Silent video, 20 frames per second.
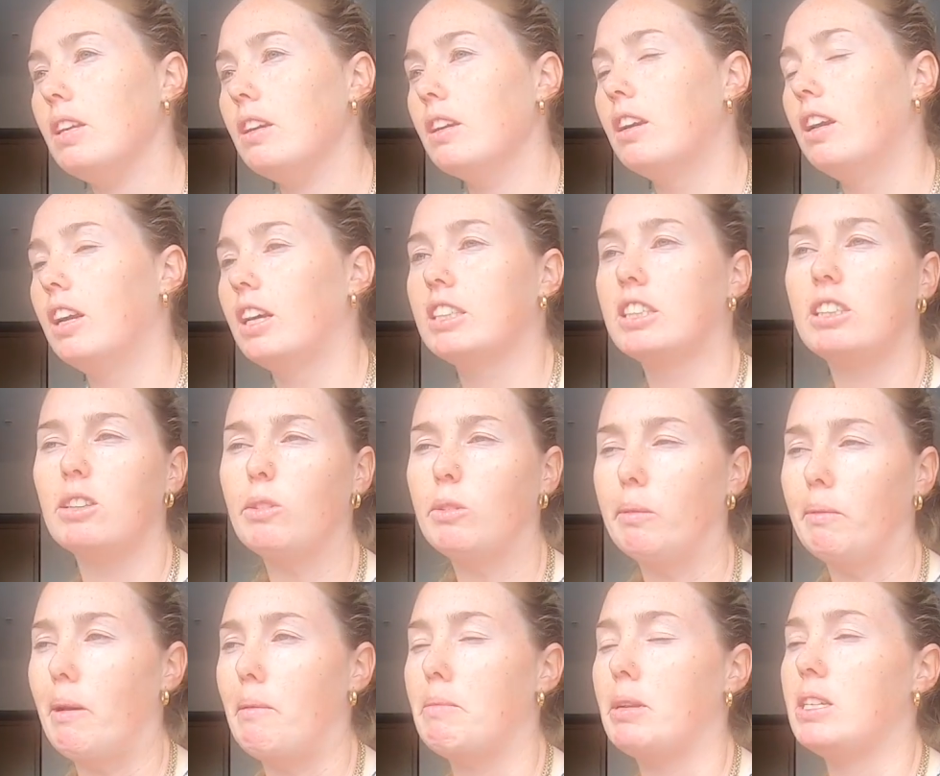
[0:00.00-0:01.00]
I still
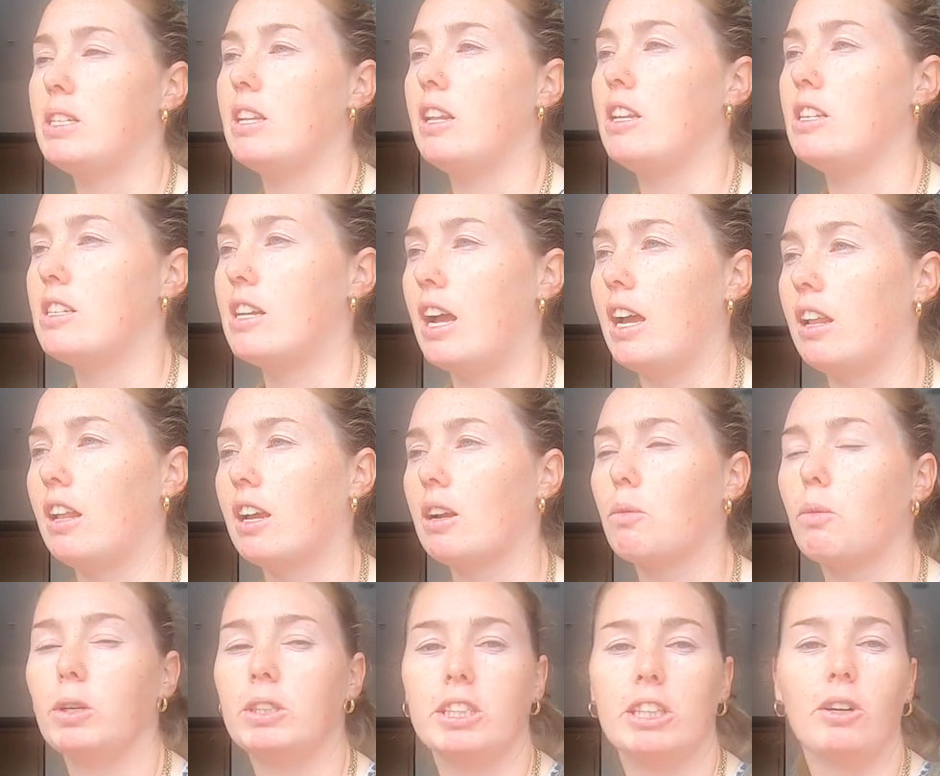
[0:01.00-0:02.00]
remember to this day, like,
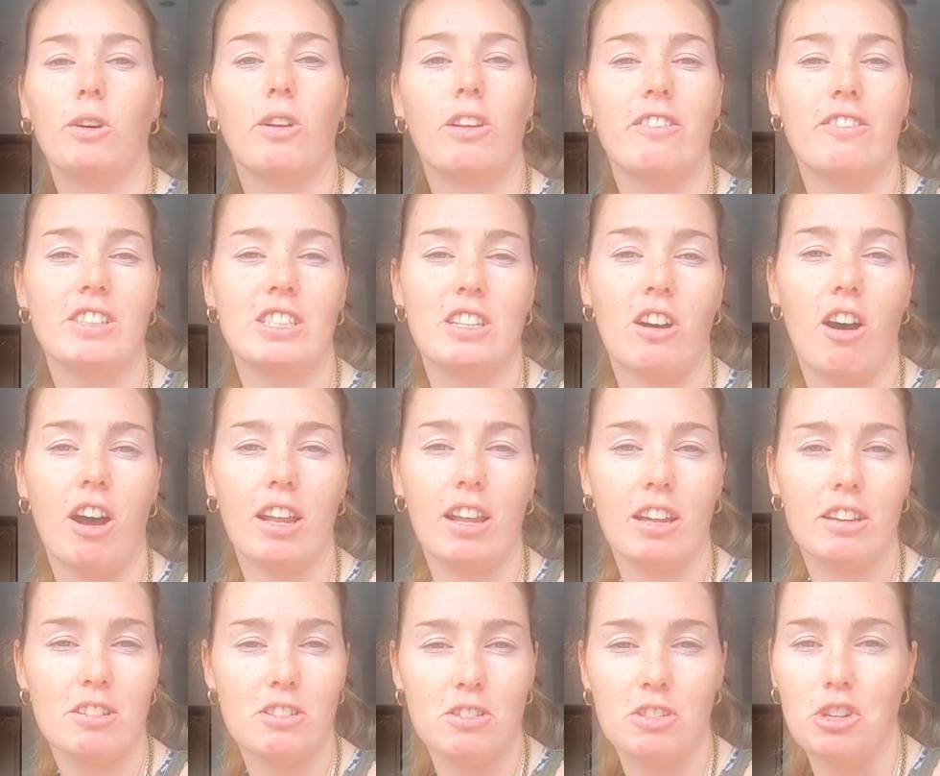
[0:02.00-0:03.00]
watching all of his
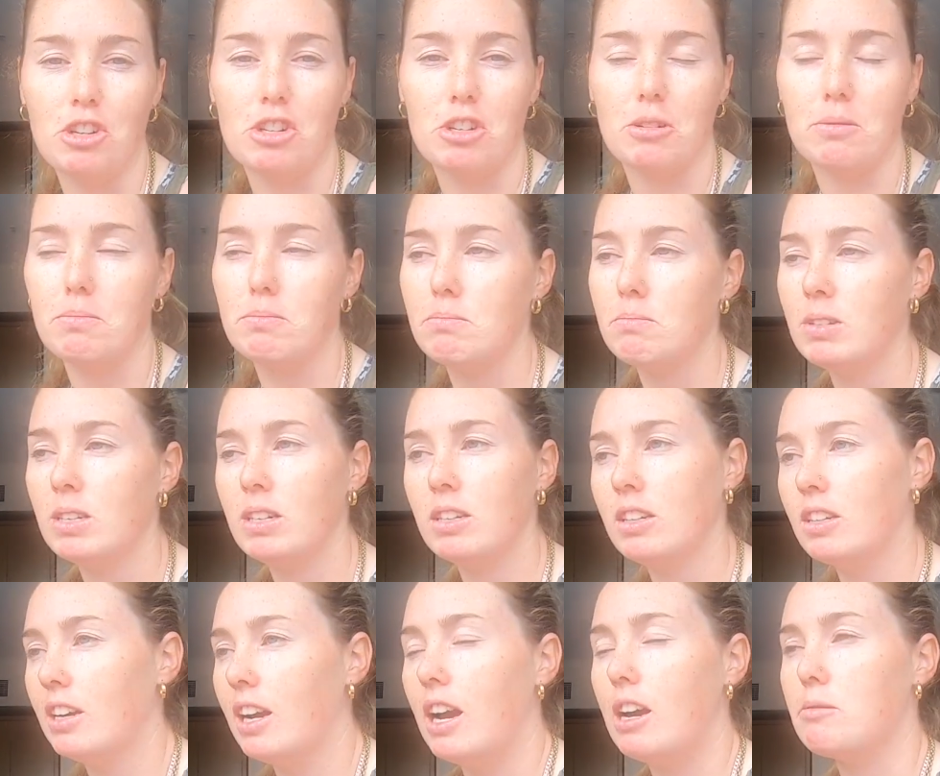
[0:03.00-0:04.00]
highlights on YouTube.
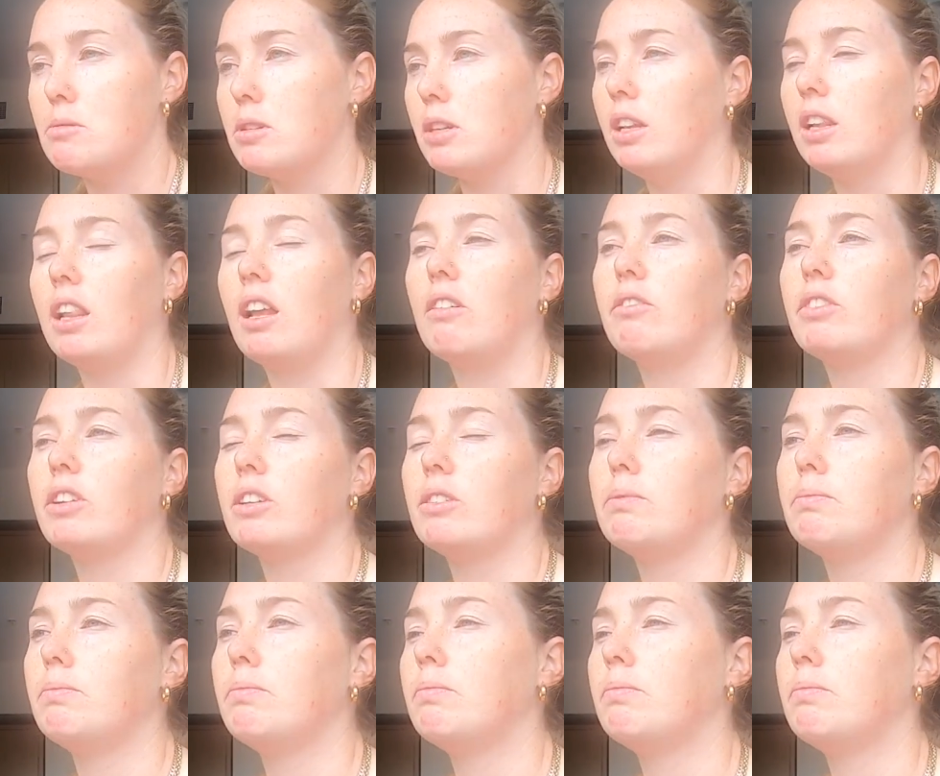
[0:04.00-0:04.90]
Absolutely loved it.